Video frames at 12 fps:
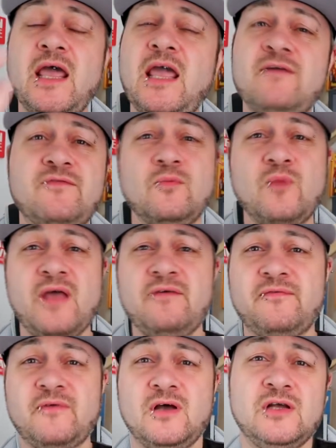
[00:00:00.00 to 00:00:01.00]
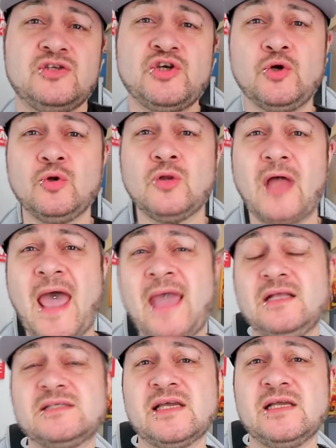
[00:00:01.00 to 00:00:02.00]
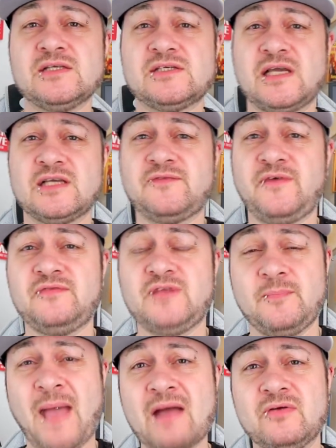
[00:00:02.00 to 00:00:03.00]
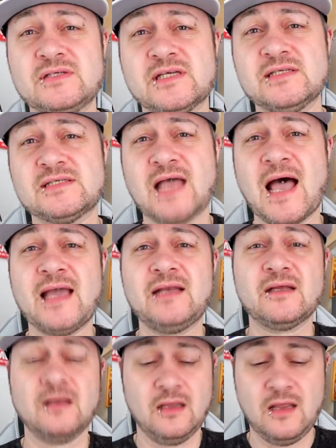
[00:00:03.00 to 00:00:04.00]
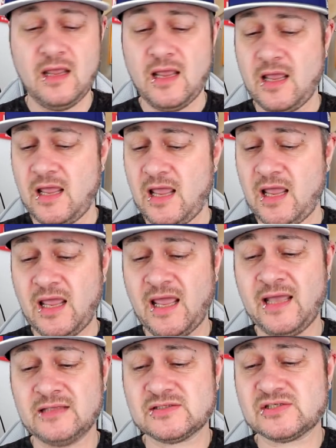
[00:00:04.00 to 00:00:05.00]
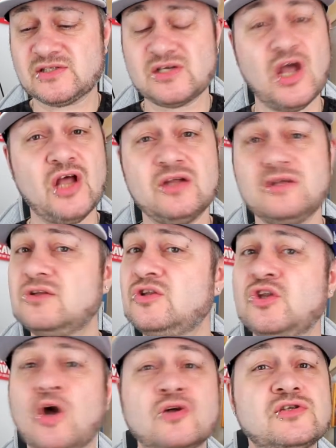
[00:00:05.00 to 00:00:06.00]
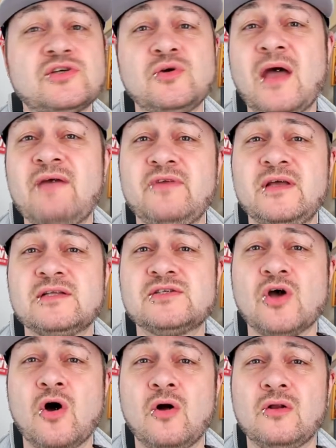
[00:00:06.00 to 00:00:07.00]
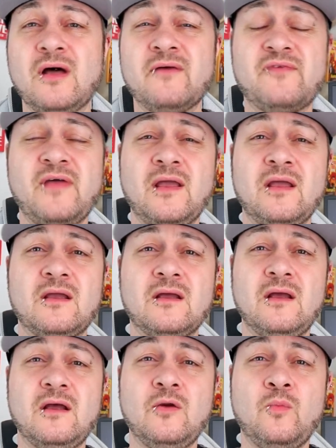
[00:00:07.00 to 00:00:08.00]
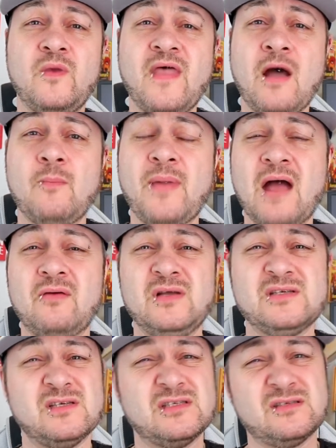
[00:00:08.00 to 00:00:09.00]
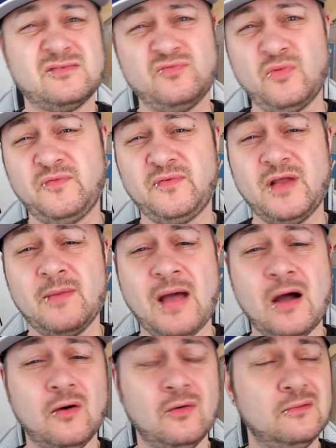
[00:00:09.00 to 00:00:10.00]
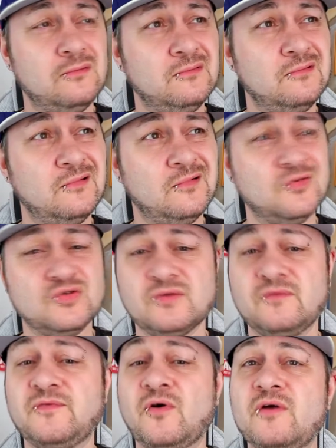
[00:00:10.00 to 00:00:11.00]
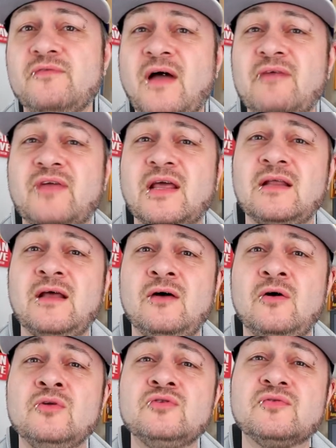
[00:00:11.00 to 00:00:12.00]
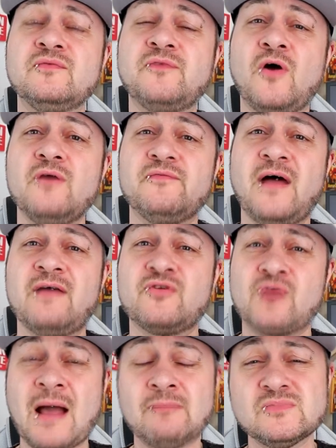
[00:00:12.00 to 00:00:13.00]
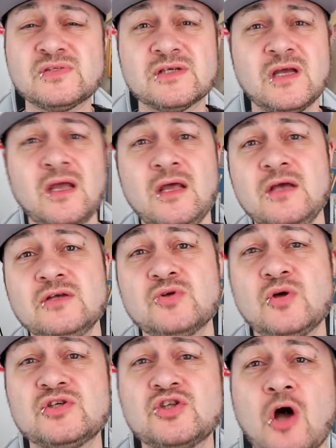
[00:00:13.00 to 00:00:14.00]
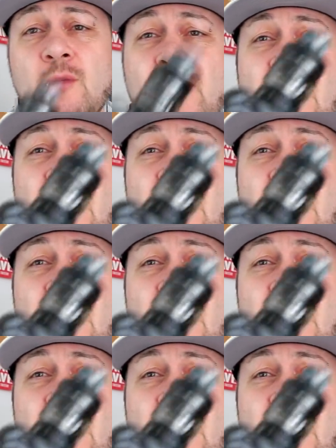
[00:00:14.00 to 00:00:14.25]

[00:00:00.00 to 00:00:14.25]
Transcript: Even with dual 18650 batteries inside, it's not too heavy at all. I think without batteries, it's roughly about 145 grams. So it's not